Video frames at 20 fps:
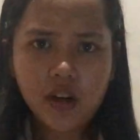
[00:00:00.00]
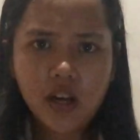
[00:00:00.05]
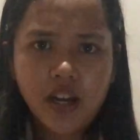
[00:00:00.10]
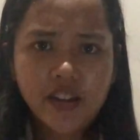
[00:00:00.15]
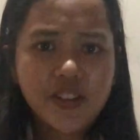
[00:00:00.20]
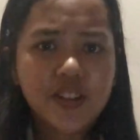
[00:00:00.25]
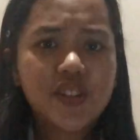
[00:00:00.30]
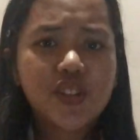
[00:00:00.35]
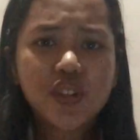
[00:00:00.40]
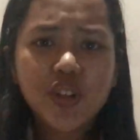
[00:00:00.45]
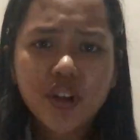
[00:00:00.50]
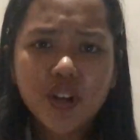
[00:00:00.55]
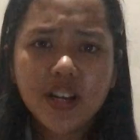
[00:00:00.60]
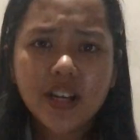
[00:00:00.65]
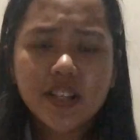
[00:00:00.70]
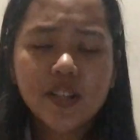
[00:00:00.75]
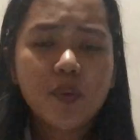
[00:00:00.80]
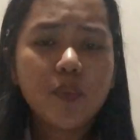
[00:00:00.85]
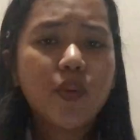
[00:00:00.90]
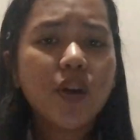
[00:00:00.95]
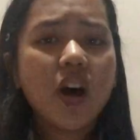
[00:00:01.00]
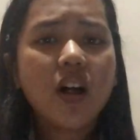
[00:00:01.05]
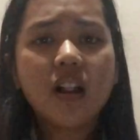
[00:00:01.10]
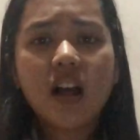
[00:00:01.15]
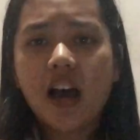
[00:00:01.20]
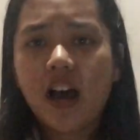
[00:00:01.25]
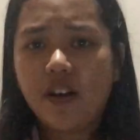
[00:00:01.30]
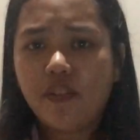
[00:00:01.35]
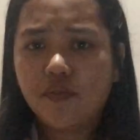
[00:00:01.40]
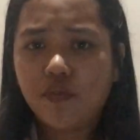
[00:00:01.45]
The truth is, we all
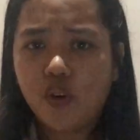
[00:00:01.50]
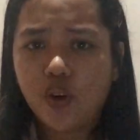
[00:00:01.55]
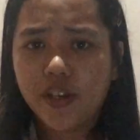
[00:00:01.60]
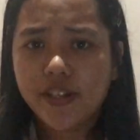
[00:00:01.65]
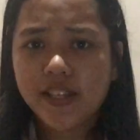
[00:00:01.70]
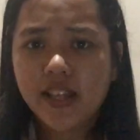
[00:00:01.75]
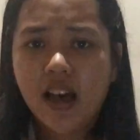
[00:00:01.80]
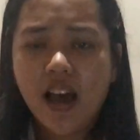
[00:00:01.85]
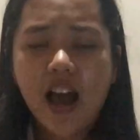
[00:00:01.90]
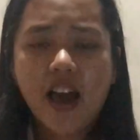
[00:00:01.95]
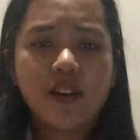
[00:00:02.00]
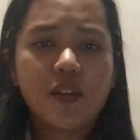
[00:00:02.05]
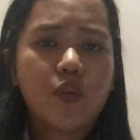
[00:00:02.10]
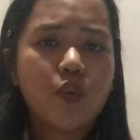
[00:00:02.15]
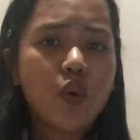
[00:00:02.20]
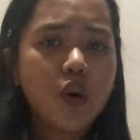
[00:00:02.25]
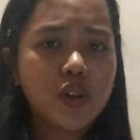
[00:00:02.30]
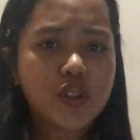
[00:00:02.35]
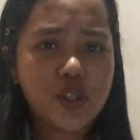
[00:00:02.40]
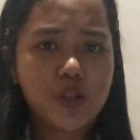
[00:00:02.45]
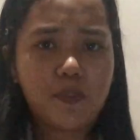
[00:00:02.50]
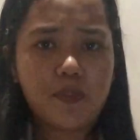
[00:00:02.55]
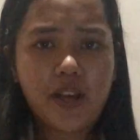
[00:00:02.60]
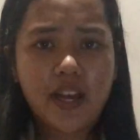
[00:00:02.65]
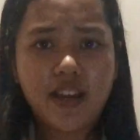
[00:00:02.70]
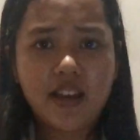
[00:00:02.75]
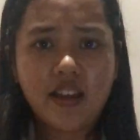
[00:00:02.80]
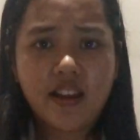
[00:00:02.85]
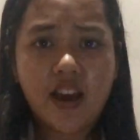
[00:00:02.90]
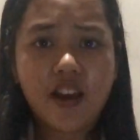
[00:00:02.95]
have voice and a role to play
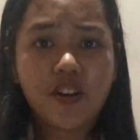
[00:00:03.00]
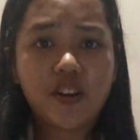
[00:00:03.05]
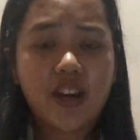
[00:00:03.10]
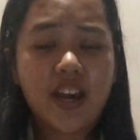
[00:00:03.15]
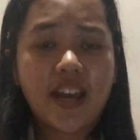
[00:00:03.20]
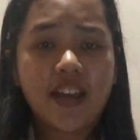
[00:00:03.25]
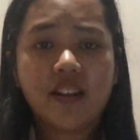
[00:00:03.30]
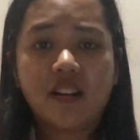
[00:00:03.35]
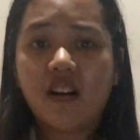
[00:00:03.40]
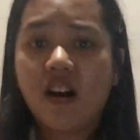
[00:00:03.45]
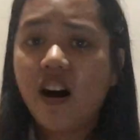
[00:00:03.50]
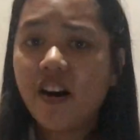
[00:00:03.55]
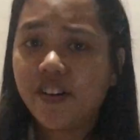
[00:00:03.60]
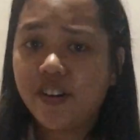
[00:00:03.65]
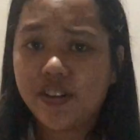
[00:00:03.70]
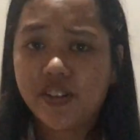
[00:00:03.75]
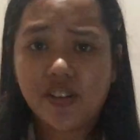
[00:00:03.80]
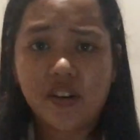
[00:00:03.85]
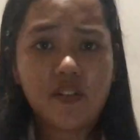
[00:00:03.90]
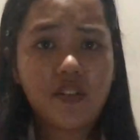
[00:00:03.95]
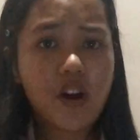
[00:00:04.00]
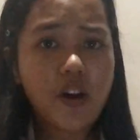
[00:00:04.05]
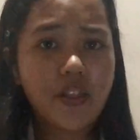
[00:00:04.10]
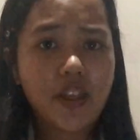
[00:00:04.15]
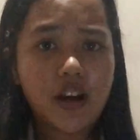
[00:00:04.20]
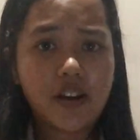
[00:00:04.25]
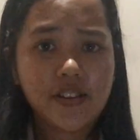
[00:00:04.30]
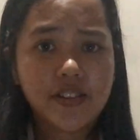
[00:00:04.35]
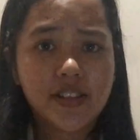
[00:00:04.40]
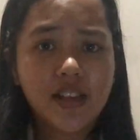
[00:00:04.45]
in educating others around
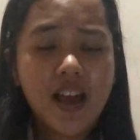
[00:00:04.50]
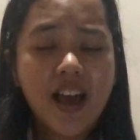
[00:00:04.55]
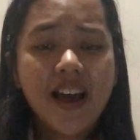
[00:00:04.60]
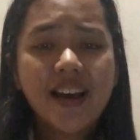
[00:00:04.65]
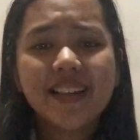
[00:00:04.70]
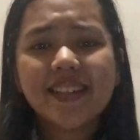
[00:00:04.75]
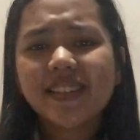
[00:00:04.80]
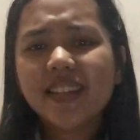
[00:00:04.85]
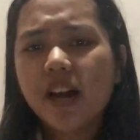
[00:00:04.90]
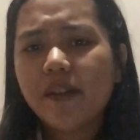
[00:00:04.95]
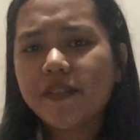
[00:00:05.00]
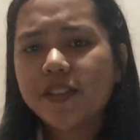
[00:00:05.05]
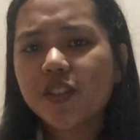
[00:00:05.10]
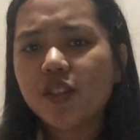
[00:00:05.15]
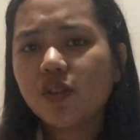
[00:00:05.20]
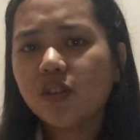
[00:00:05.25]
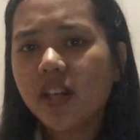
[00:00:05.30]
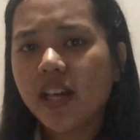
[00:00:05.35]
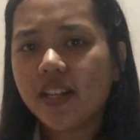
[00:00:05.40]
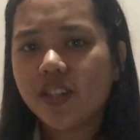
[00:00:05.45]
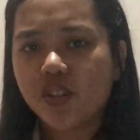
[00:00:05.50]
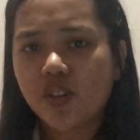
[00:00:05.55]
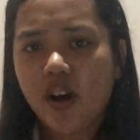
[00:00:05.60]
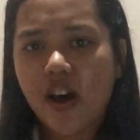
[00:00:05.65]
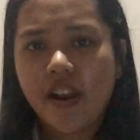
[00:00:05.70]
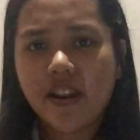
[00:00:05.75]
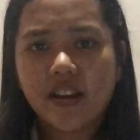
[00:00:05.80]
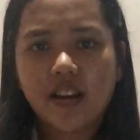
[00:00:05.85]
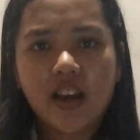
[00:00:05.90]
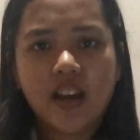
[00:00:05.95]
us. It's never too late to
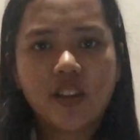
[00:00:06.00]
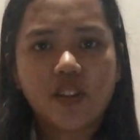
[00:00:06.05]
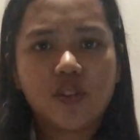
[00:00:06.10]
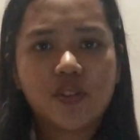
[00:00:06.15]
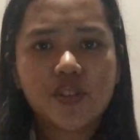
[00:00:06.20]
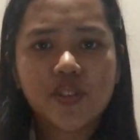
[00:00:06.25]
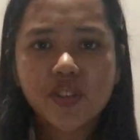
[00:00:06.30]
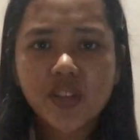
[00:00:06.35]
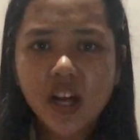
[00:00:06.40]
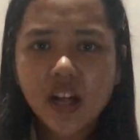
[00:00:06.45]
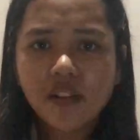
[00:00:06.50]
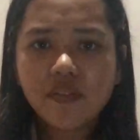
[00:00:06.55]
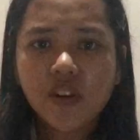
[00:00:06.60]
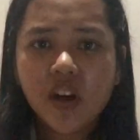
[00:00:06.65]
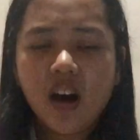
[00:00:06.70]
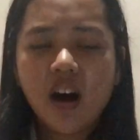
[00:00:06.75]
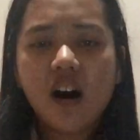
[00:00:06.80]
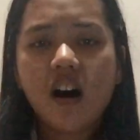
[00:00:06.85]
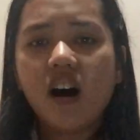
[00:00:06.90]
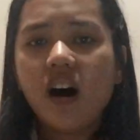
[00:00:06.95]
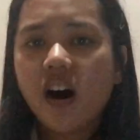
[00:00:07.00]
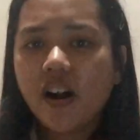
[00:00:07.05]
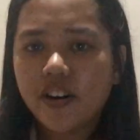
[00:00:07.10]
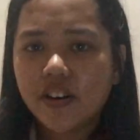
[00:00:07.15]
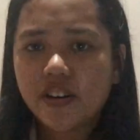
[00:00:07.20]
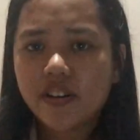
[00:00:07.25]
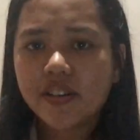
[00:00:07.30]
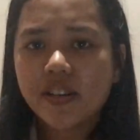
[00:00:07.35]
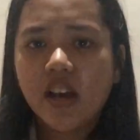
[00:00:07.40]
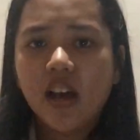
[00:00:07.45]
educate yourself,
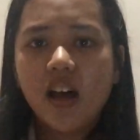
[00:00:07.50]
others,